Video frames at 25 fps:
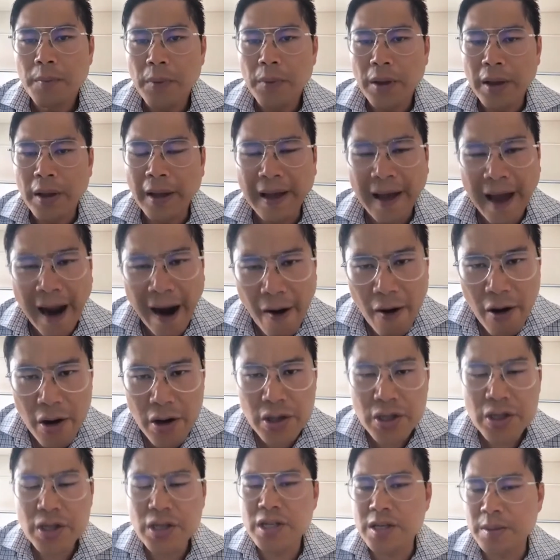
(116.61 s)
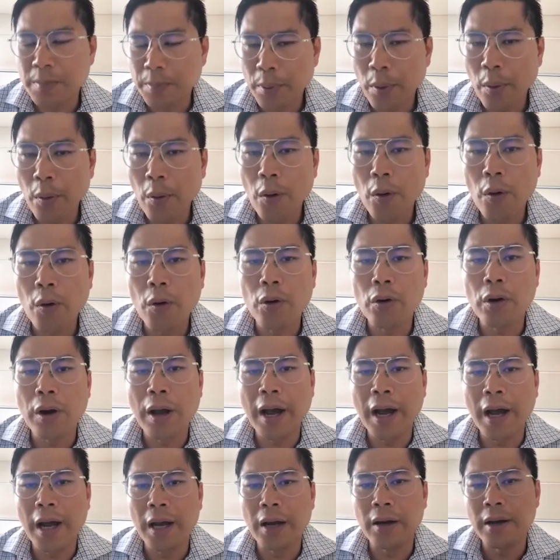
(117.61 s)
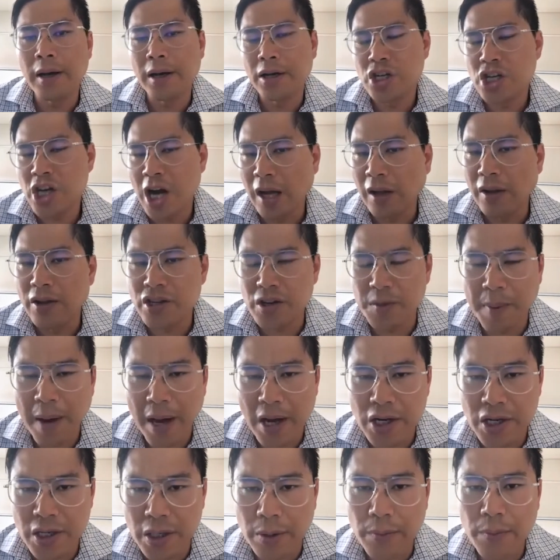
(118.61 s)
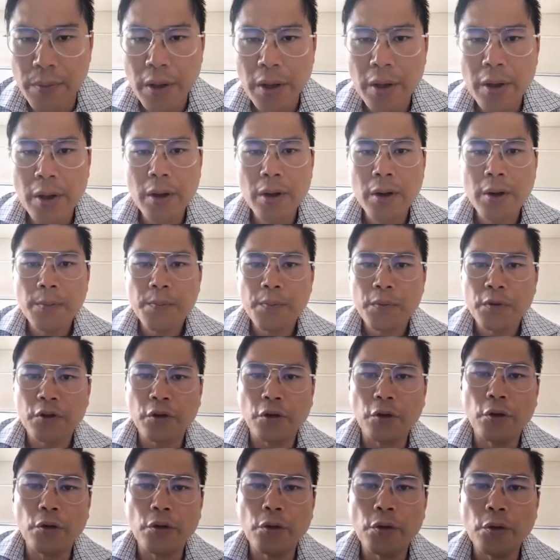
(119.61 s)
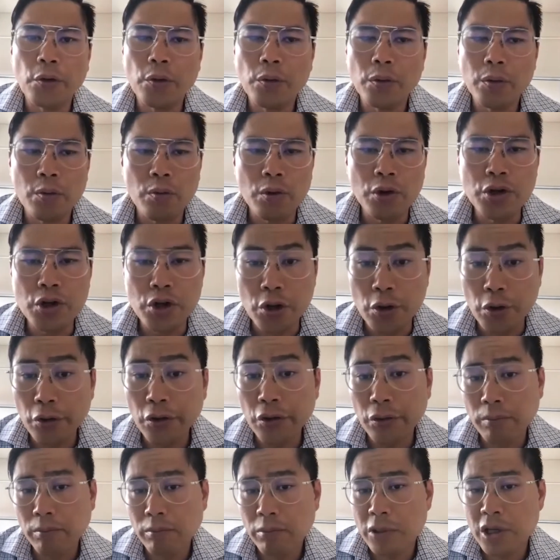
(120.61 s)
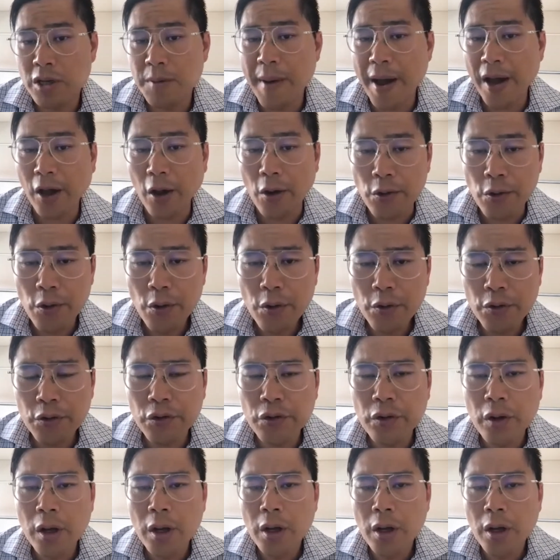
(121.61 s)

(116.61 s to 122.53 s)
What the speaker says: encourage, support, and challenge a patient to reduce tobacco use,